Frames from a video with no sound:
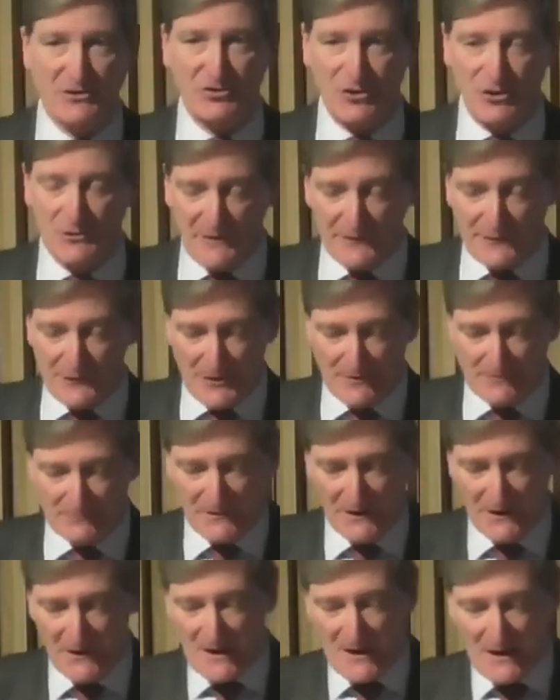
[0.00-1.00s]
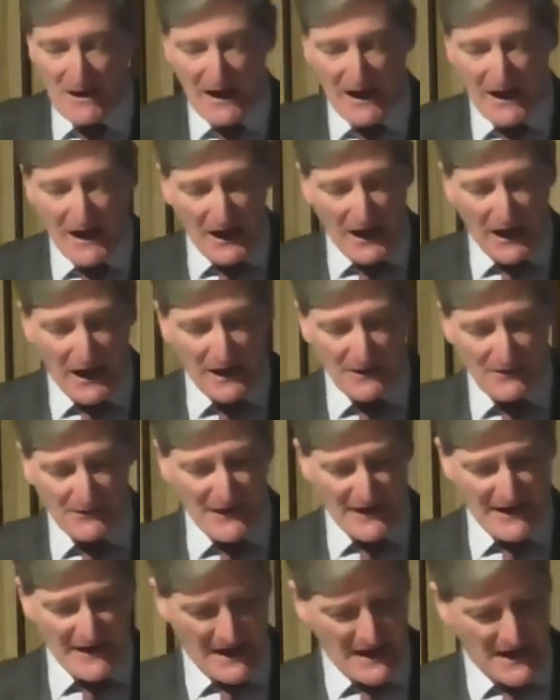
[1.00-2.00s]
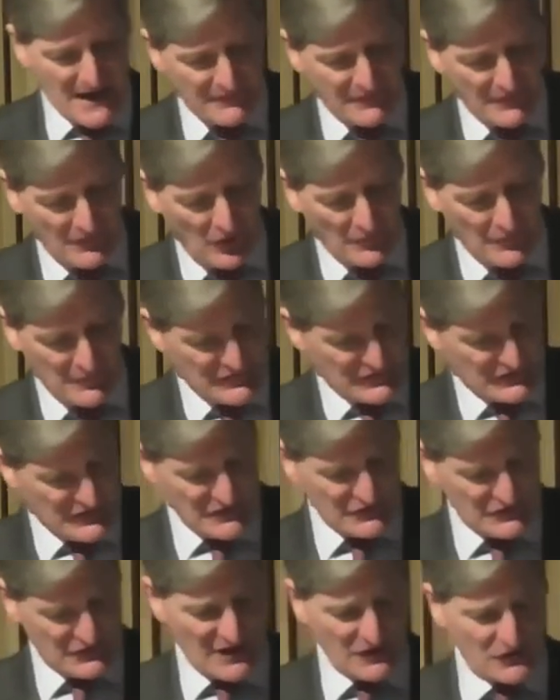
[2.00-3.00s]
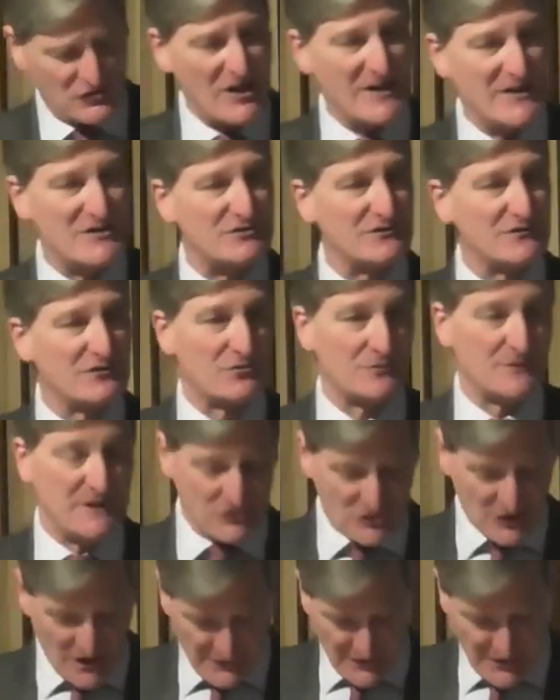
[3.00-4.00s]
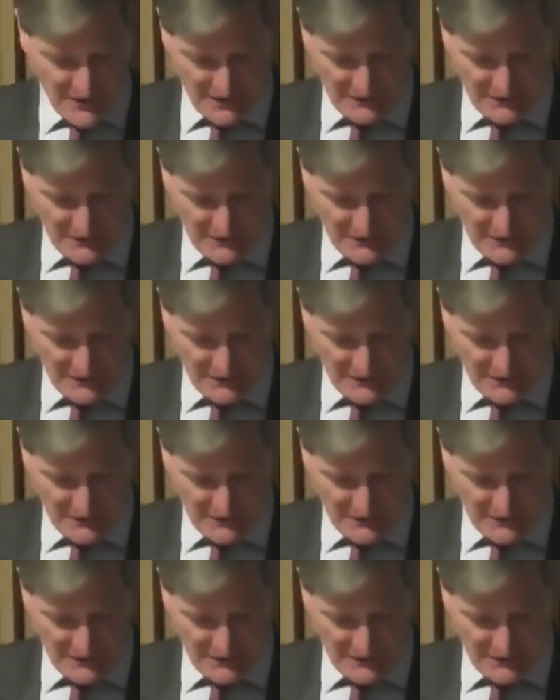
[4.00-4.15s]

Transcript: two of them, they have offices adjacent to each other,